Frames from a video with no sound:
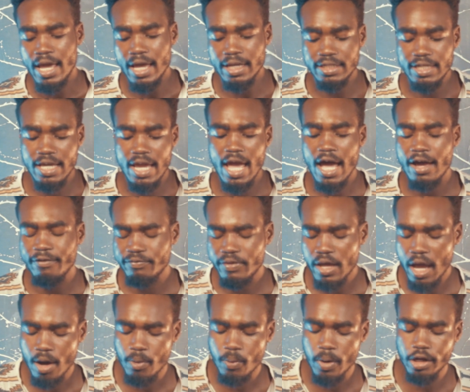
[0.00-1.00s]
A day
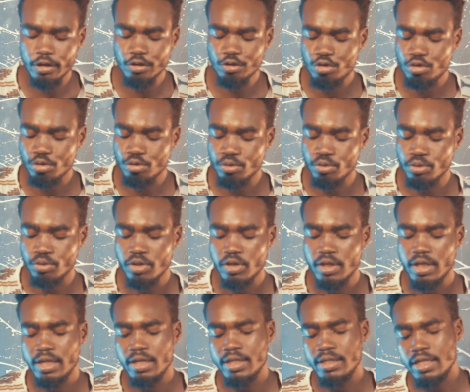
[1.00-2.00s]
after I went to
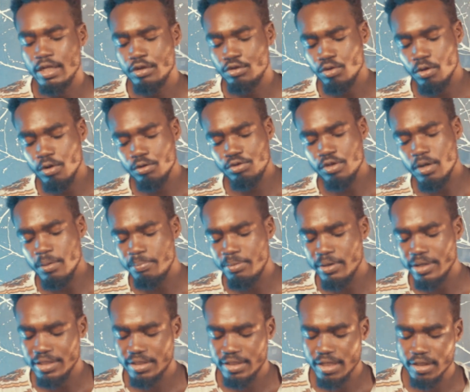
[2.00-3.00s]
the Soweto
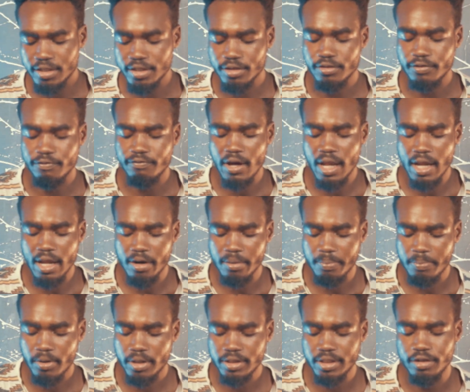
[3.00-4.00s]
police station to file a
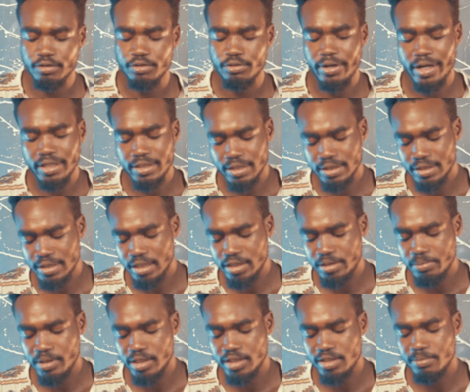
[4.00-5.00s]
report and to write a
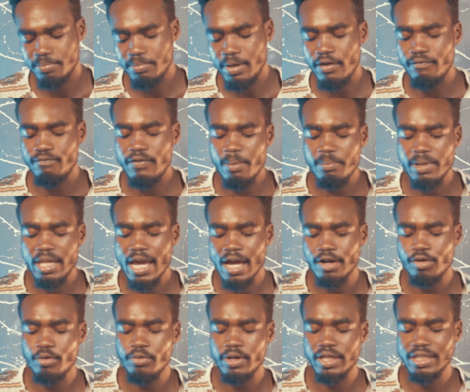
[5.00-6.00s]
statement. My family
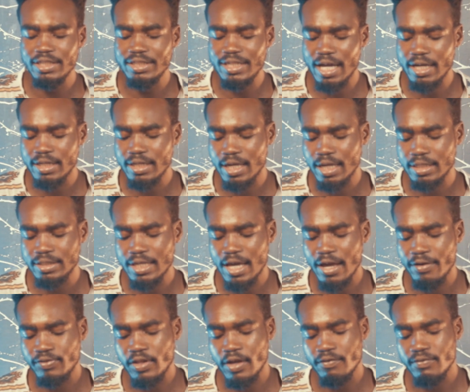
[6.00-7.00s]
had already done that
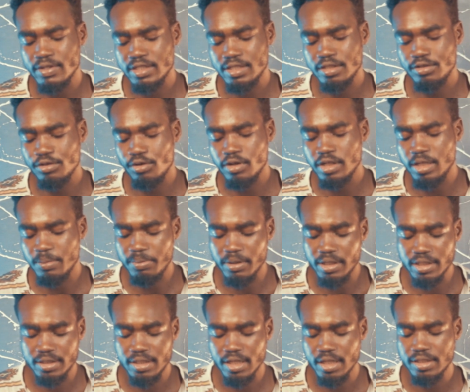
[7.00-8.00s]
after visiting all the
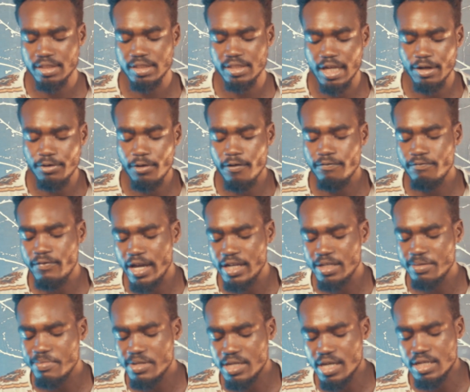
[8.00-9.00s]
police stations and not
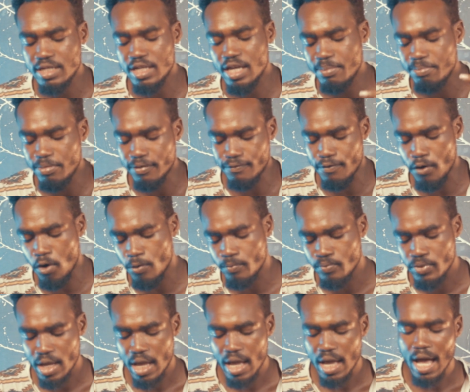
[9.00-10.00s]
finding me the day before.
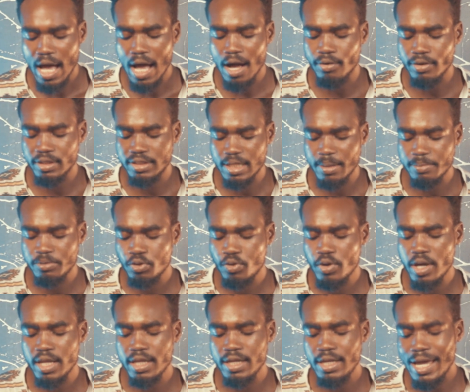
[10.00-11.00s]
I was
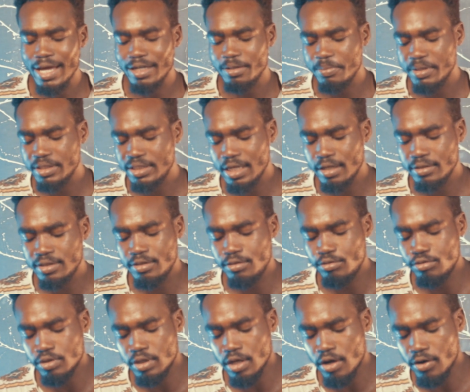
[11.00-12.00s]
subsequently admitted
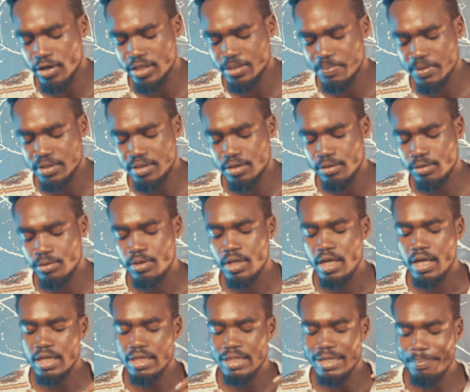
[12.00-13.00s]
to the hospital.
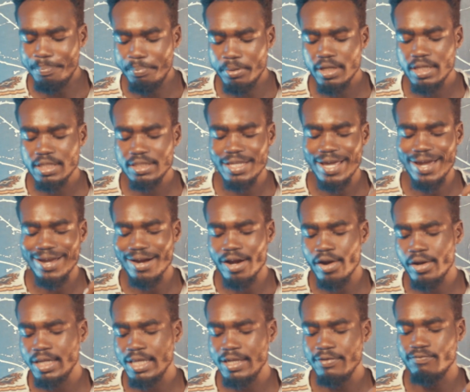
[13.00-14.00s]
The police are
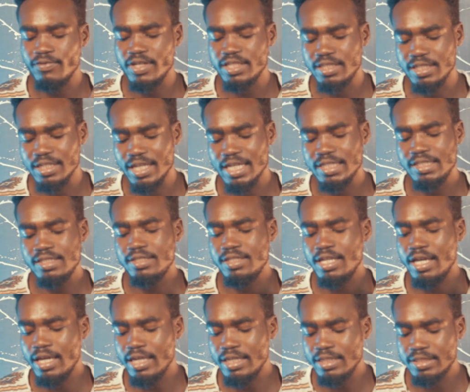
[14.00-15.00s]
currently investigating
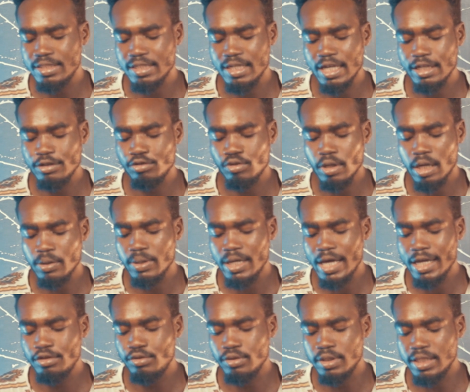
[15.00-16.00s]
the incident, so I would
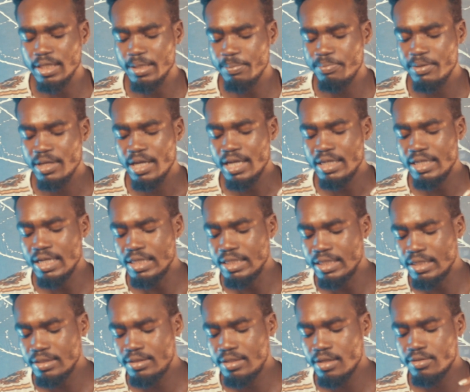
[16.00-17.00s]
like to keep the
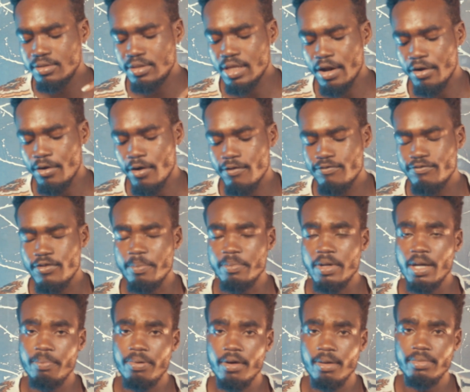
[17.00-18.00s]
details thereof from
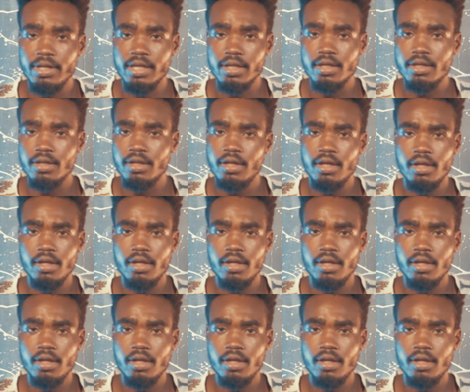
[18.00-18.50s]
the public.